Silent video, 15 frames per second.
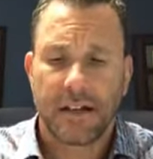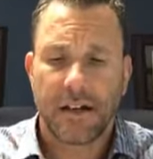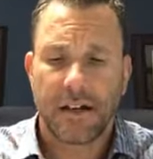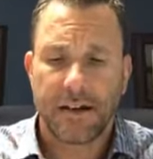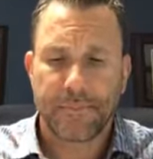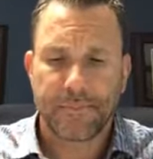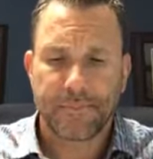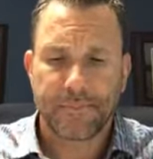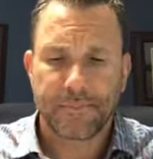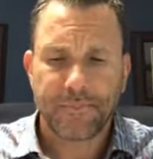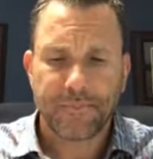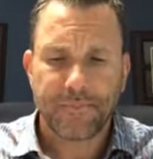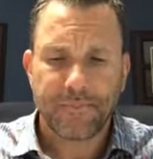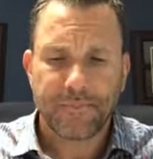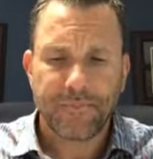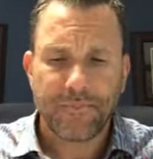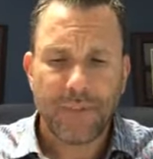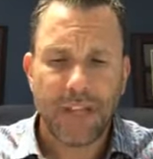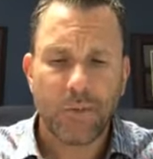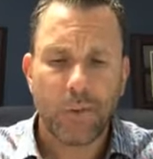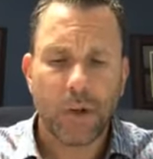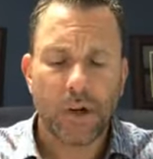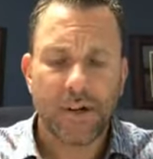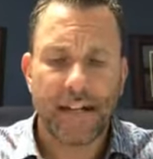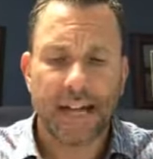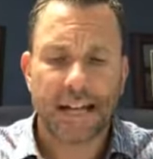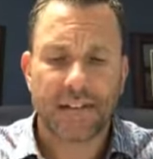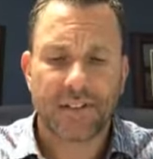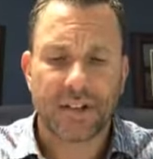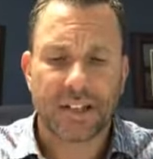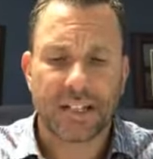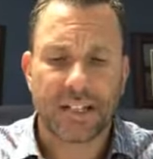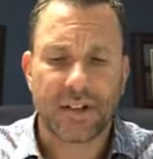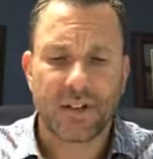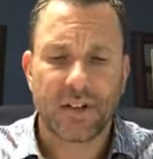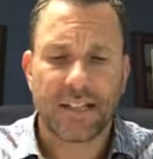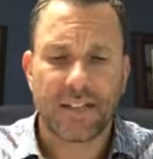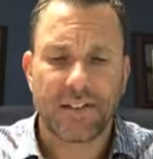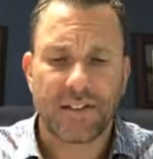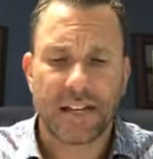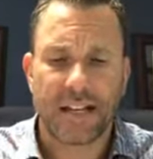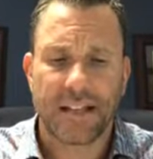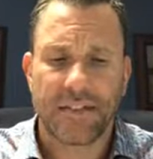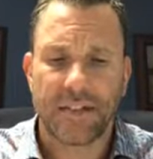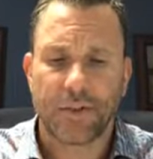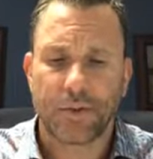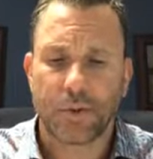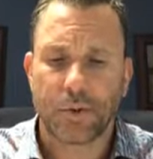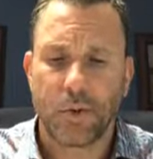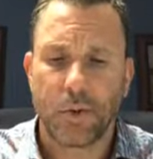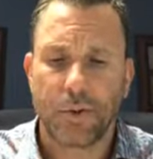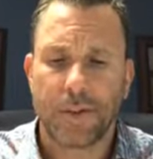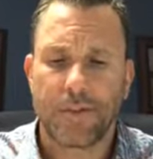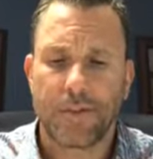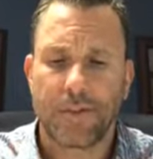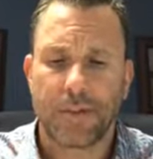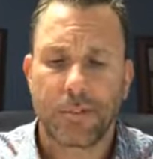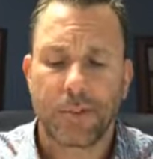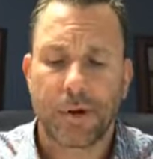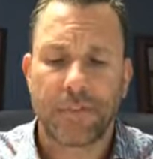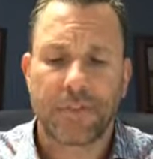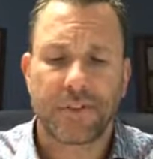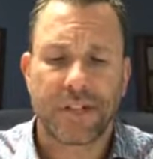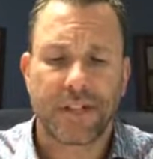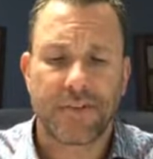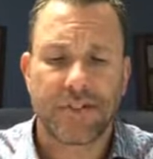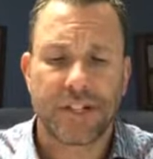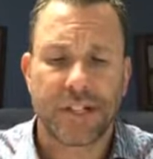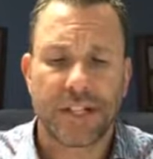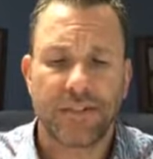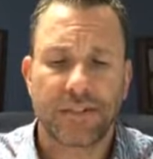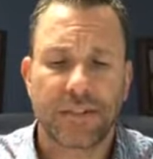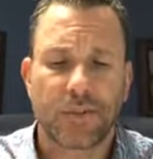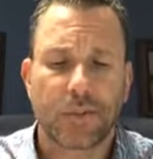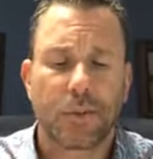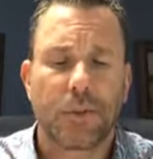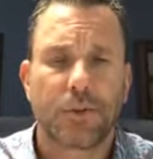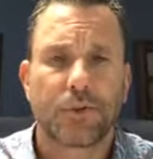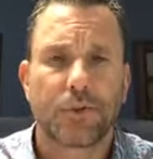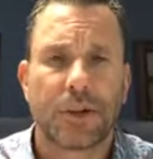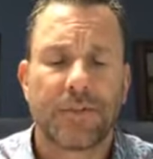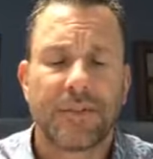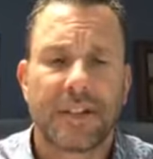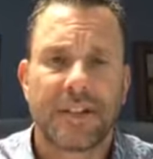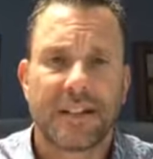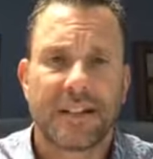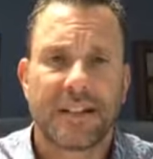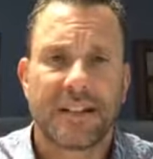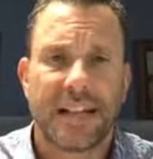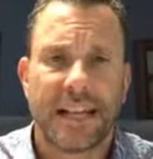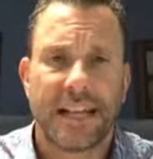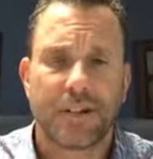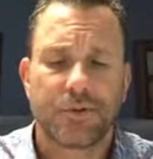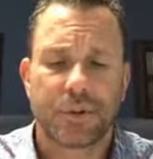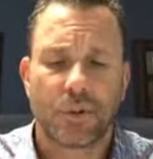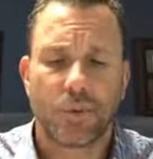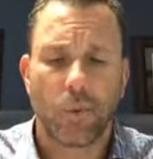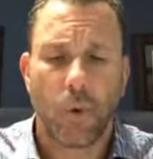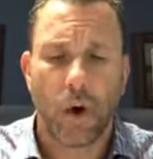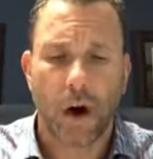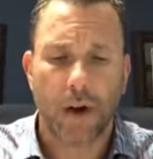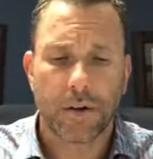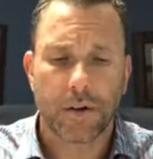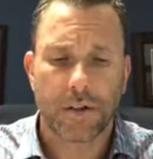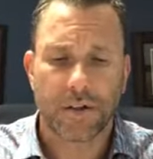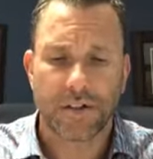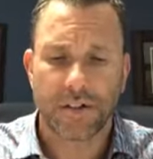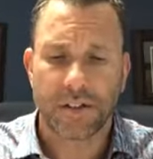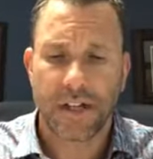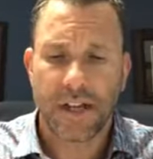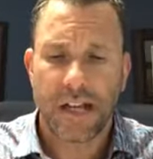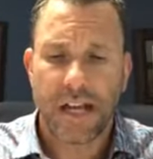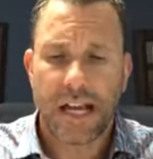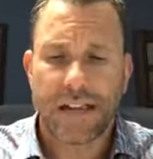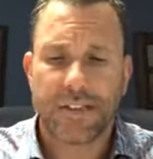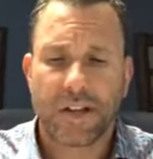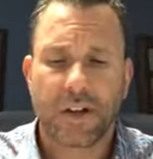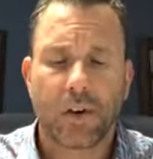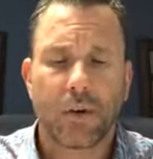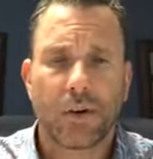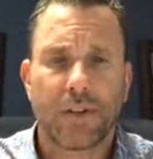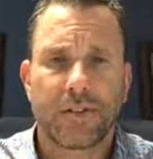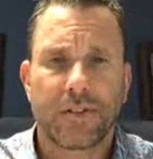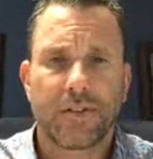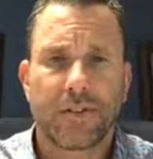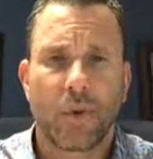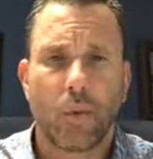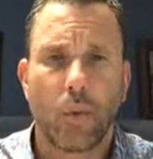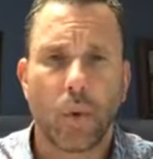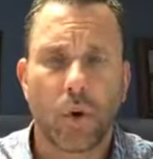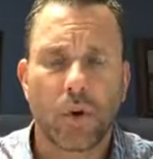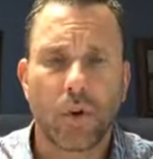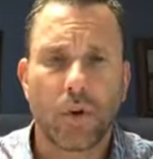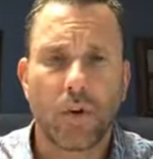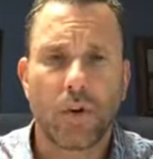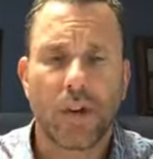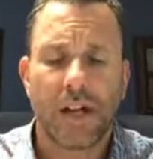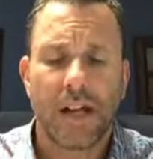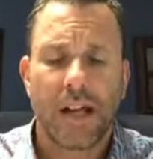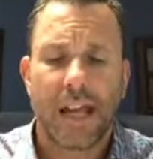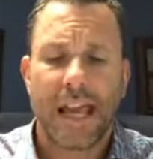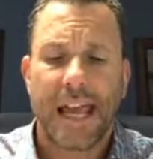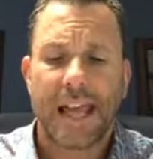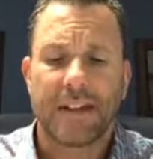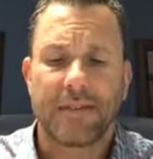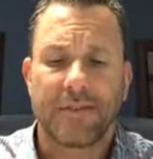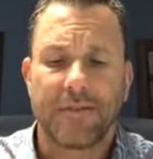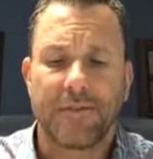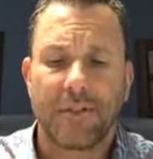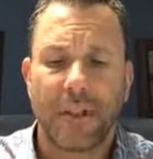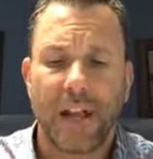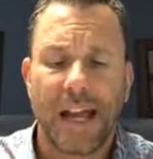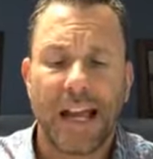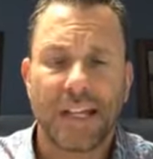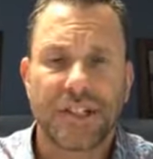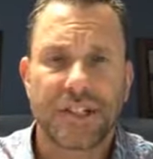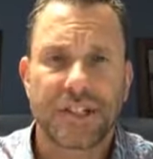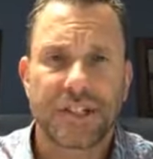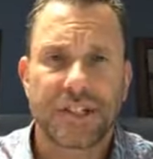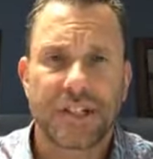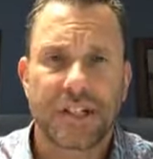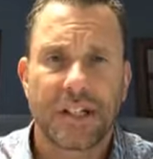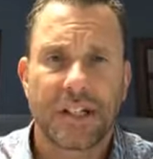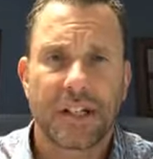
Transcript: If we are not securely set in the truth of the supremacy of Jesus, we will drift into dangerous waters and the currents of the world and flesh